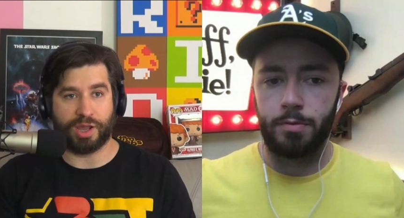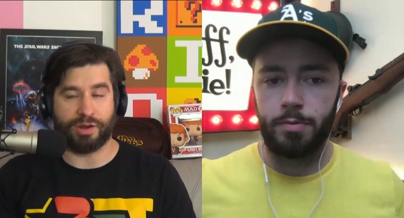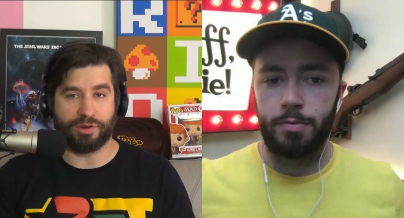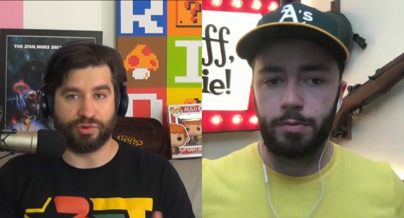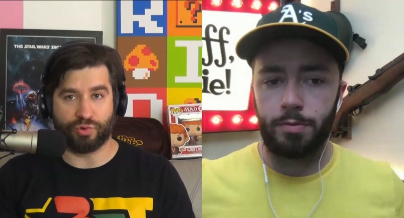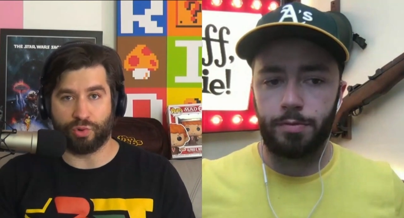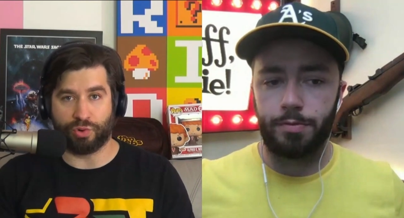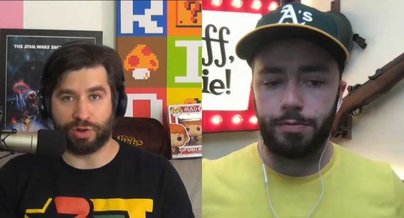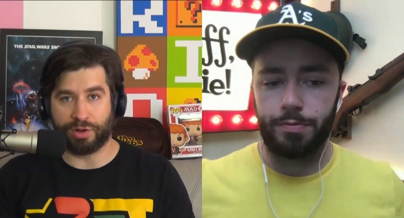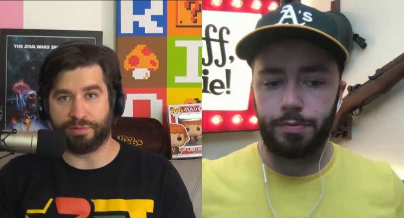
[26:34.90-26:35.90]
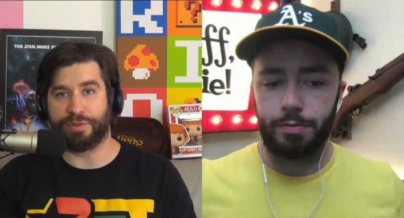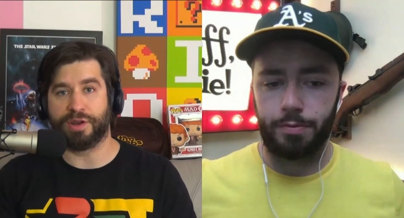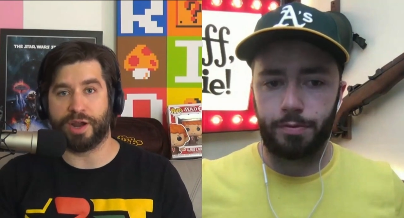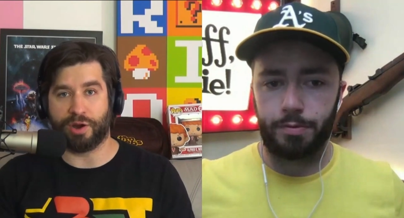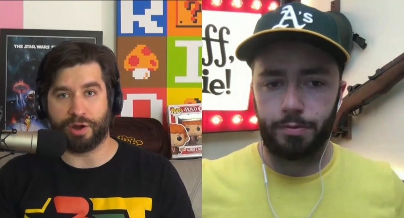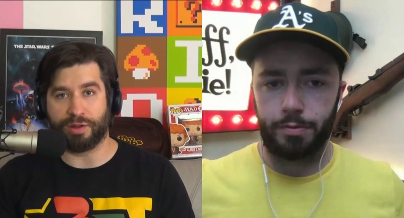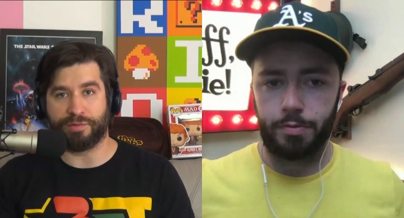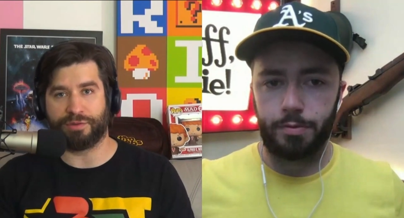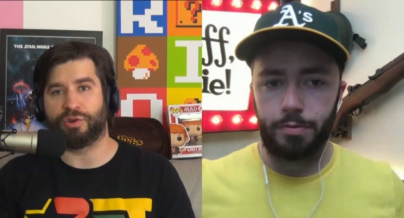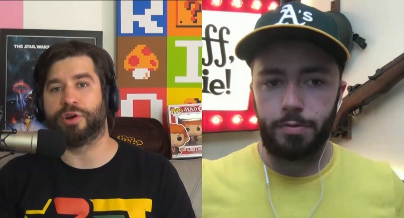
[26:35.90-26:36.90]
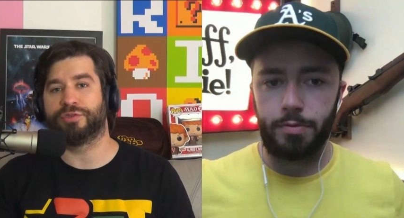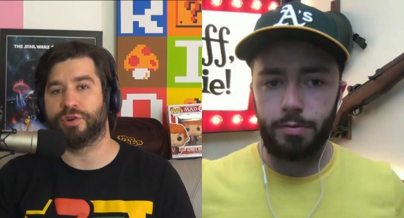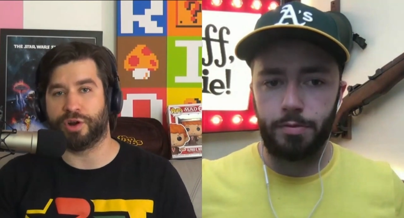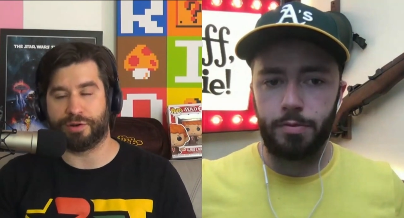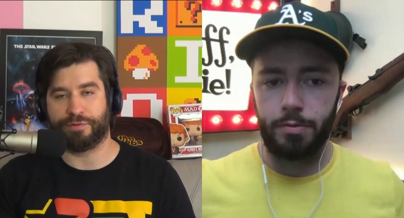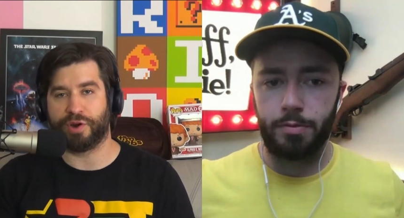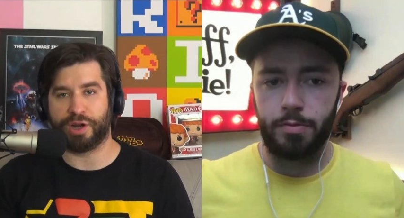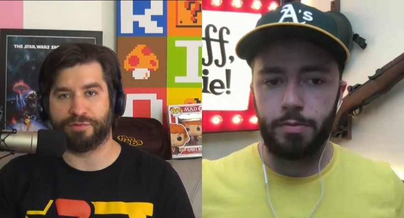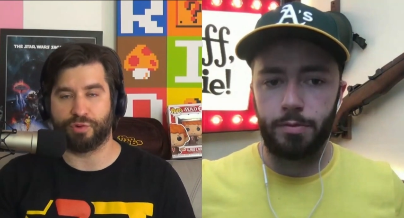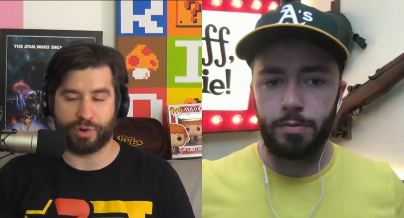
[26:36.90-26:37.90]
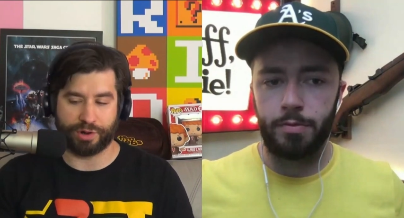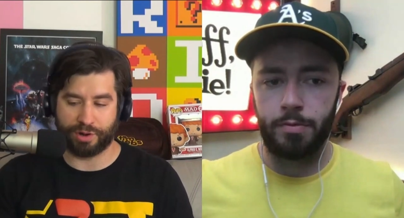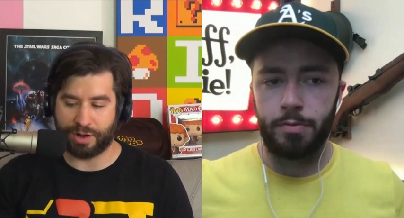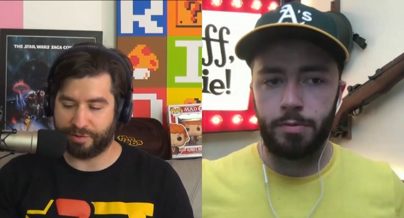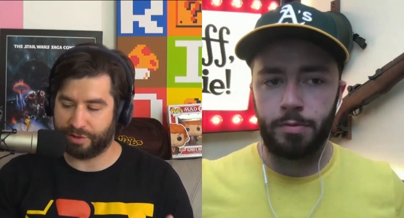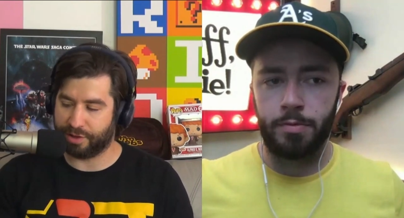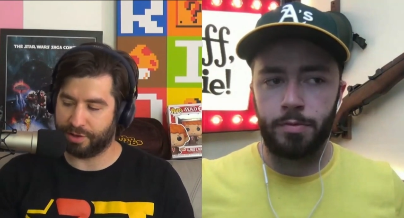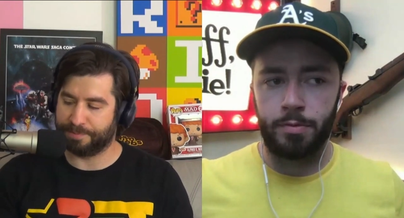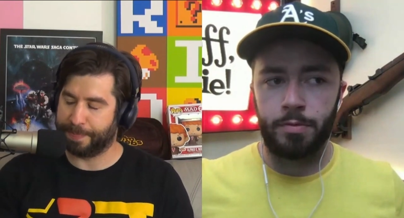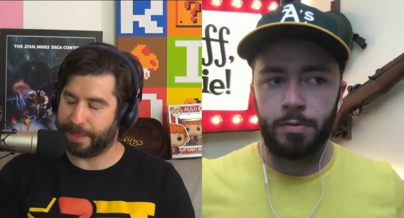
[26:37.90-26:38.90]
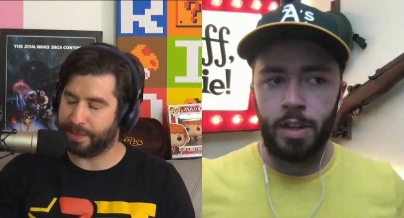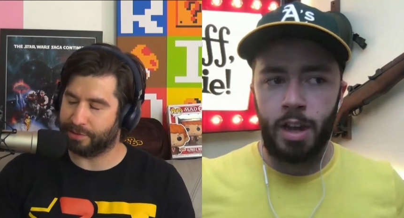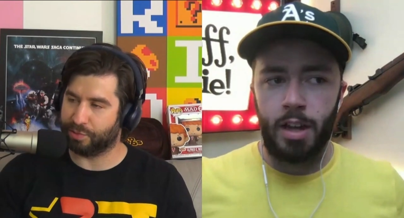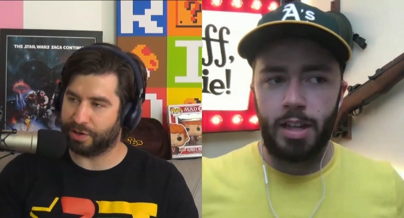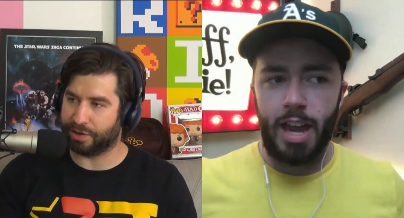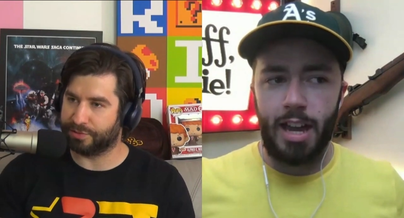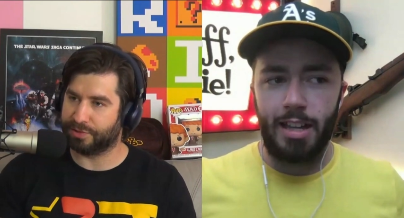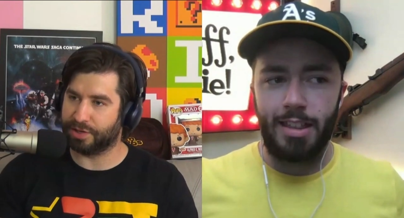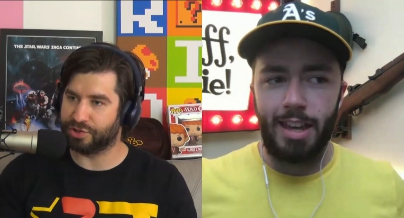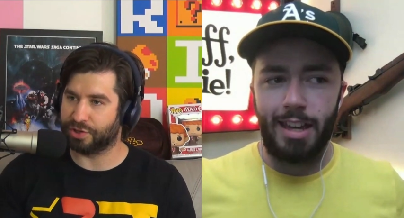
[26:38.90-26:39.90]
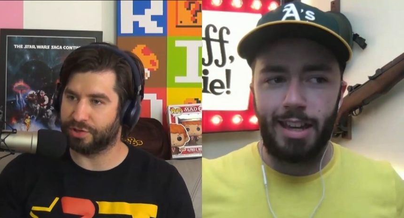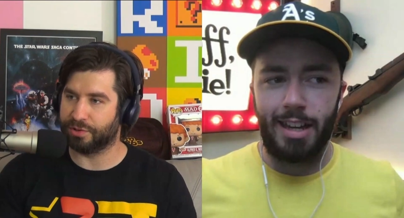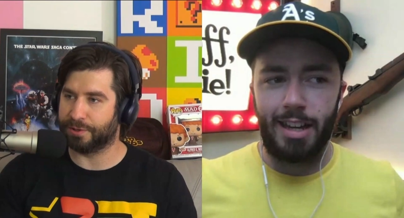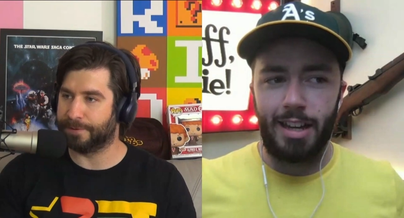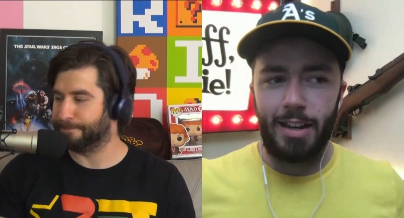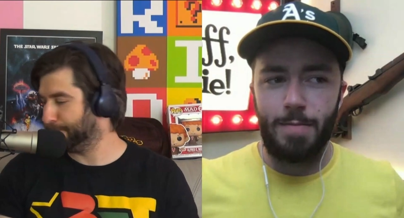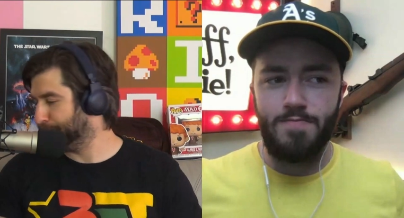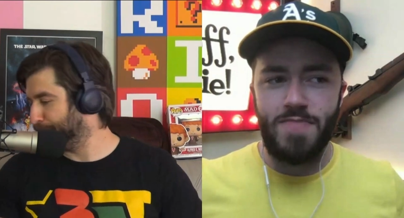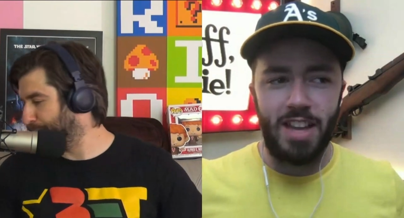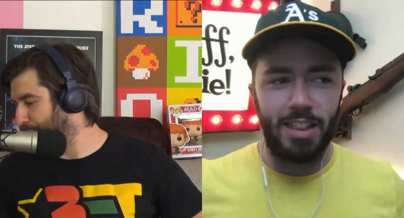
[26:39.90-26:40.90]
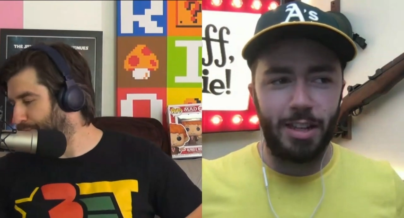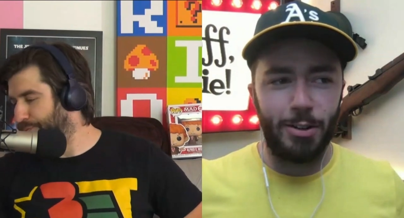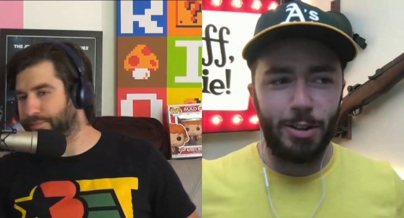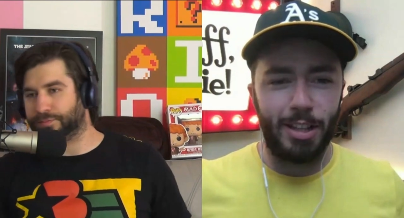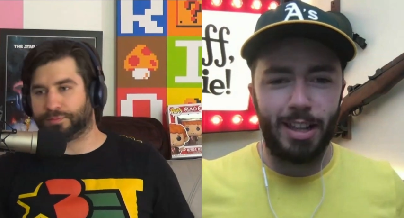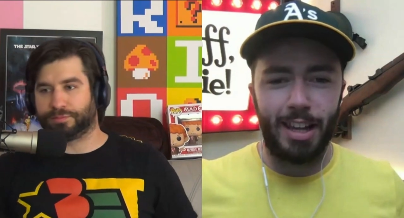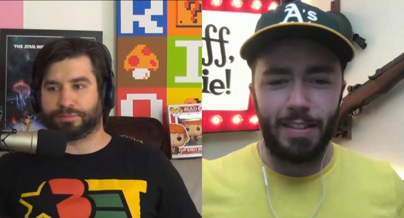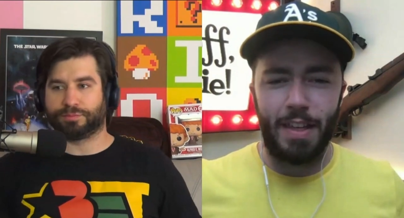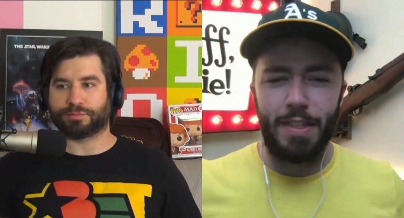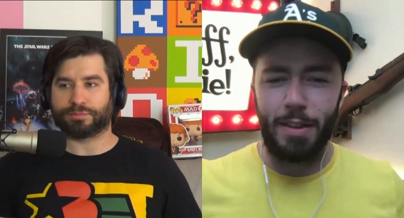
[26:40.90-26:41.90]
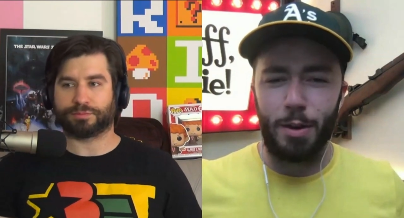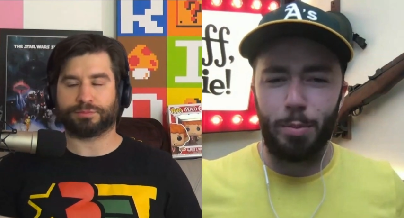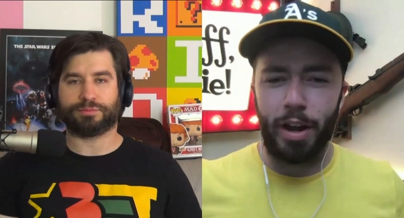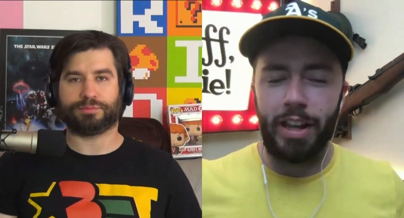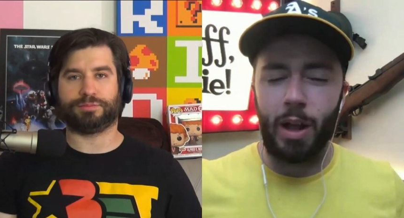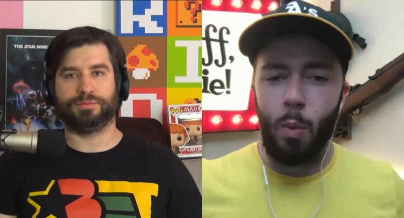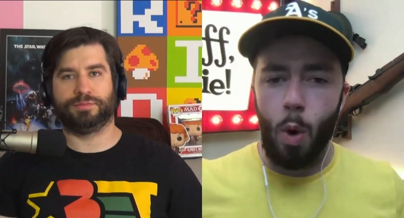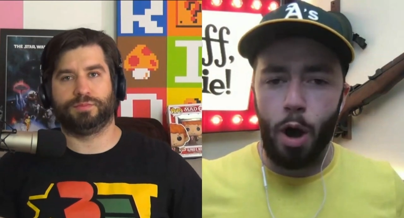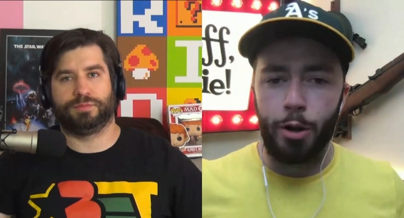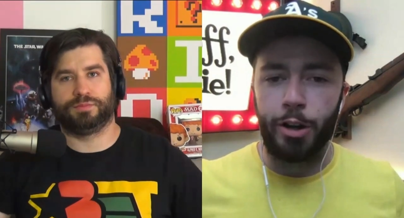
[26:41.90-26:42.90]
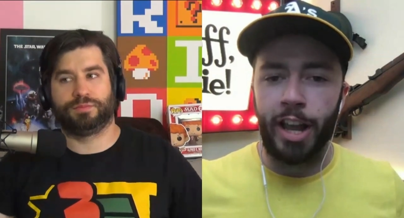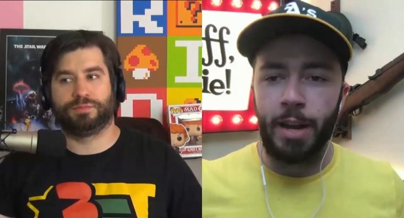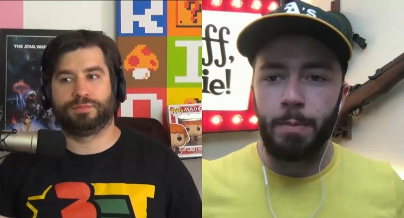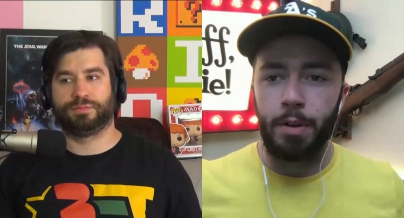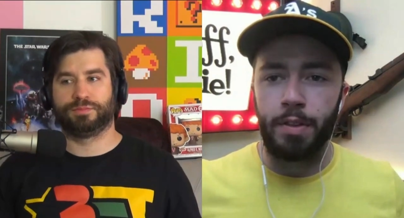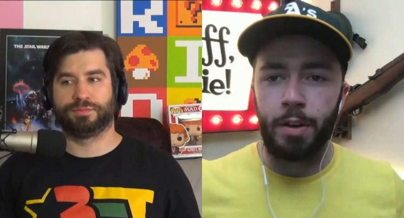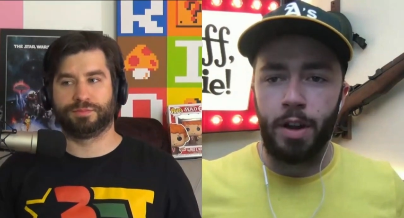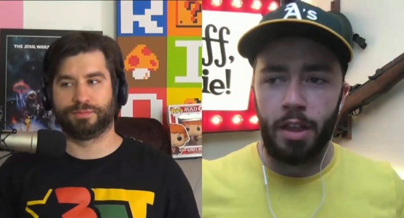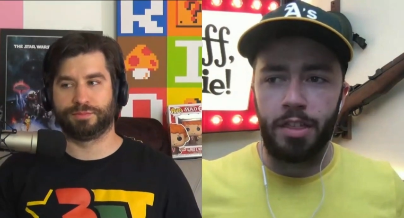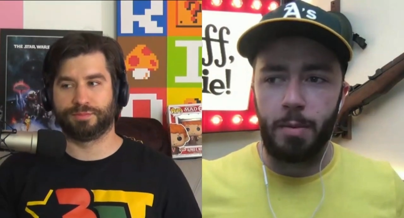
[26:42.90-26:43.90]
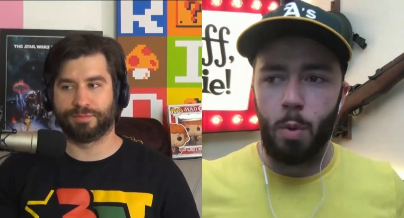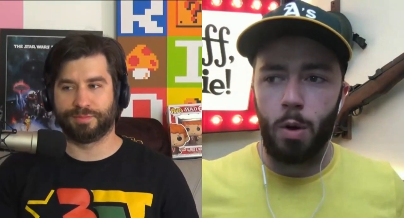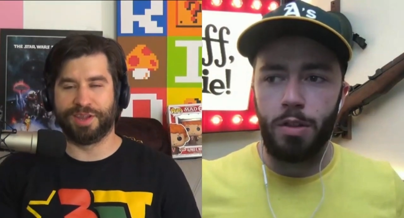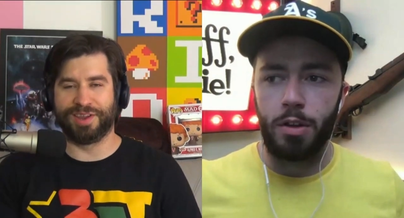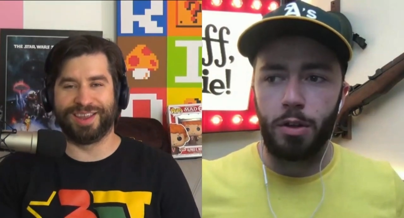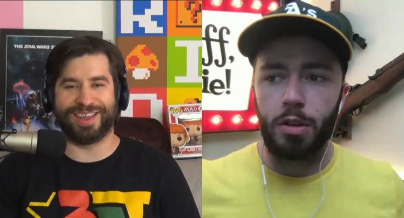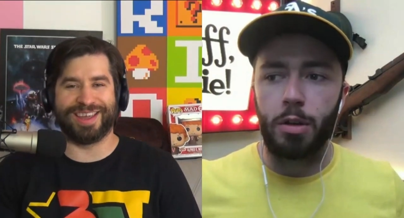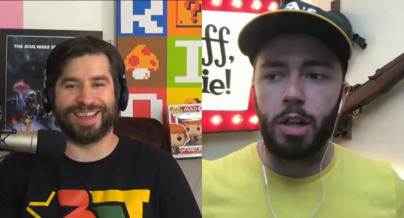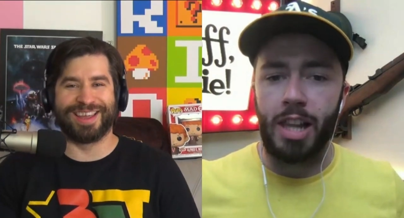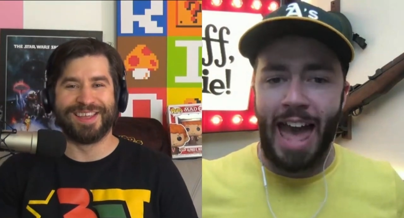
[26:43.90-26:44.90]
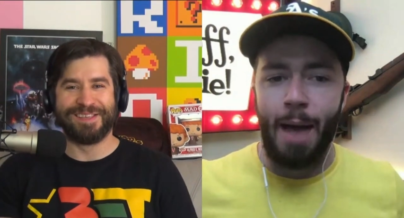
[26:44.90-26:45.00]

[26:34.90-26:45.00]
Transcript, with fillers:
Speaker 1: gain control of the narrative as long as you're not afraid of Twitter and everything. And that's what I got. Yeah, they uh,
Speaker 2: they literally like they think they're breaking Watergate, but they're nothing more than good little